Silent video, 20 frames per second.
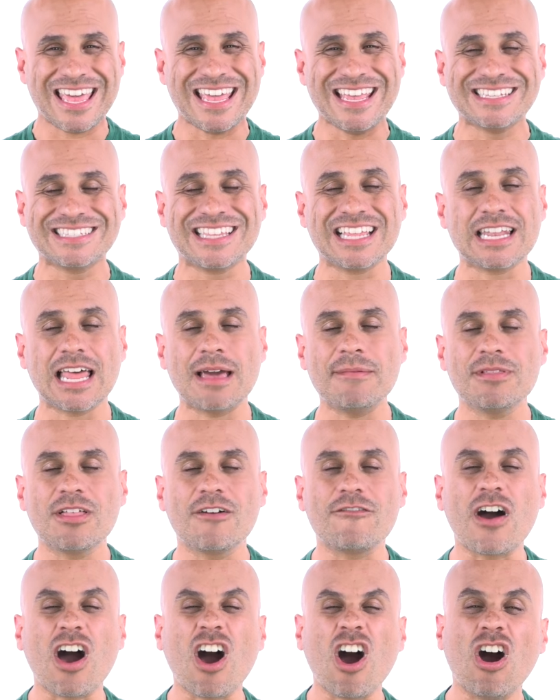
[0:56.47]
is the level
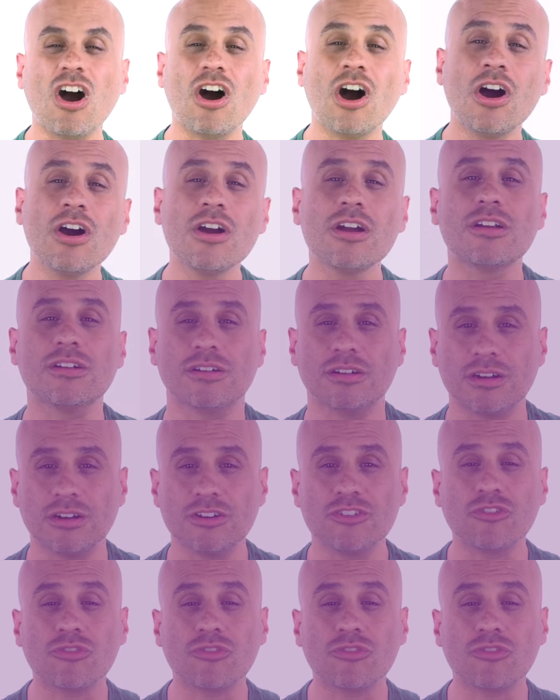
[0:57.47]
of hunger,